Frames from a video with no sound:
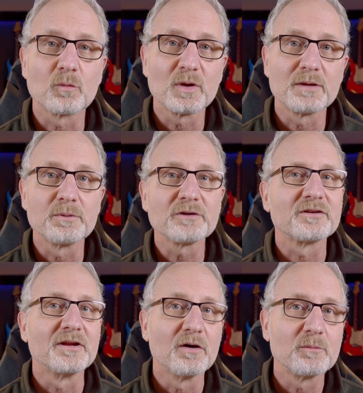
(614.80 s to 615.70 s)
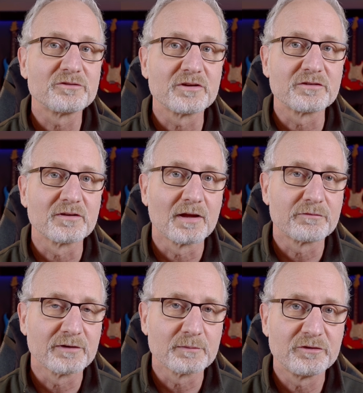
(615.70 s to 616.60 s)
with a button in Home Assistant like
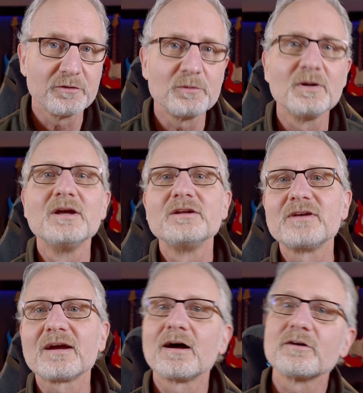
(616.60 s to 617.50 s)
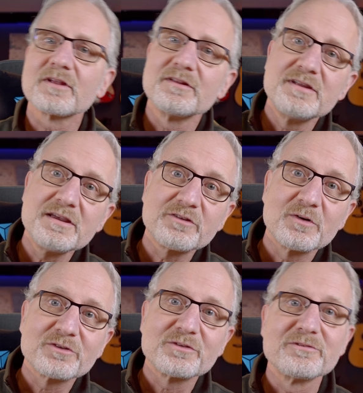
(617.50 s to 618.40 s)
Philips Hue, check out this
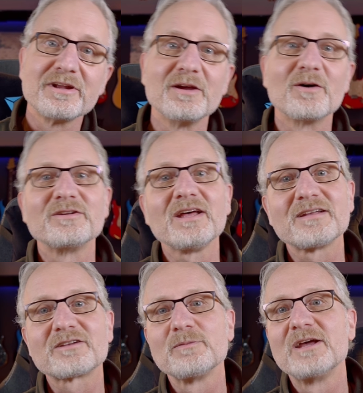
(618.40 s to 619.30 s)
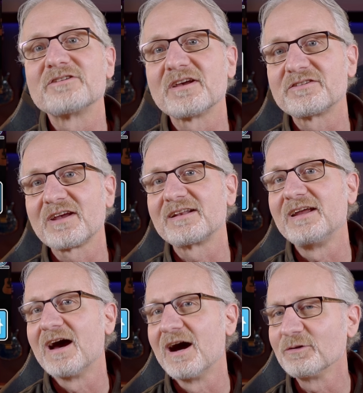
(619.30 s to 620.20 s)
awesome video that explains
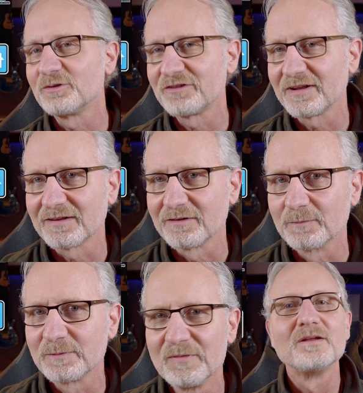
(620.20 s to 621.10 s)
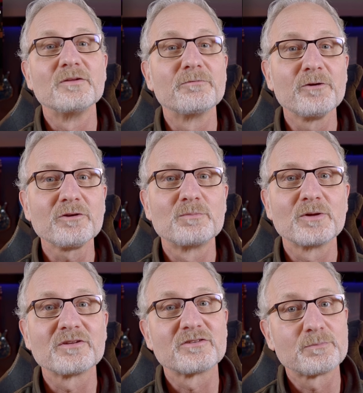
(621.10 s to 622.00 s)
exactly how to set that up. The first
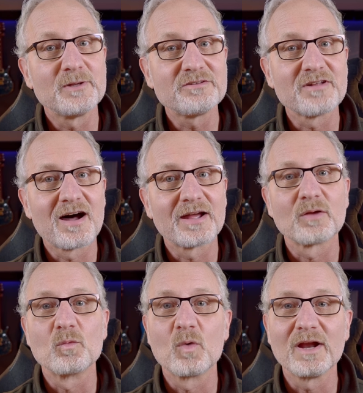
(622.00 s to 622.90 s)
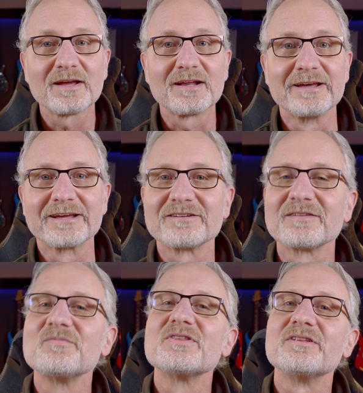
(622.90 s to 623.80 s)
button spins the icon when I click it.
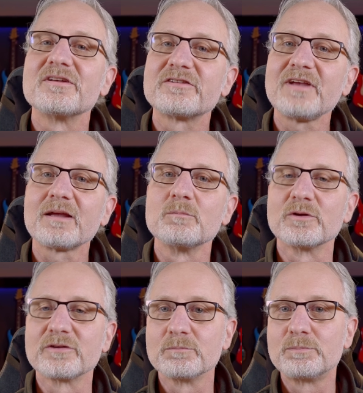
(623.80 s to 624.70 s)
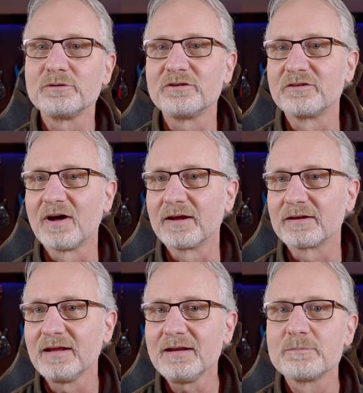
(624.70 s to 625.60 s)
The second button pushes the
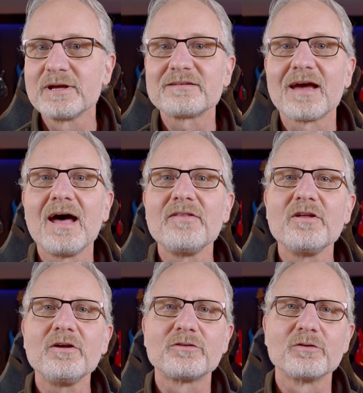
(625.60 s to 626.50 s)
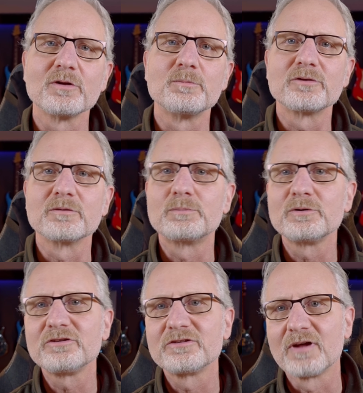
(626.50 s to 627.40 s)
icon in a bit, and the third button
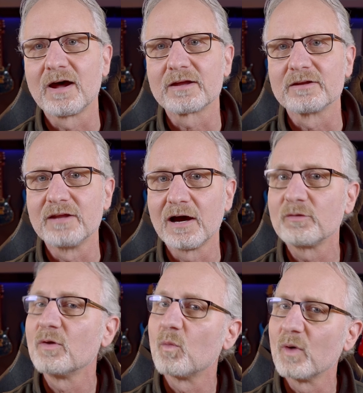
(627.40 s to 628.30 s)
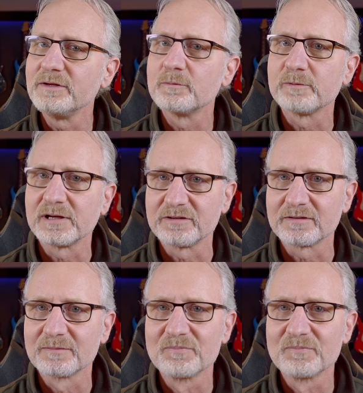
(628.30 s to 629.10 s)
pushes the icon down when you press it.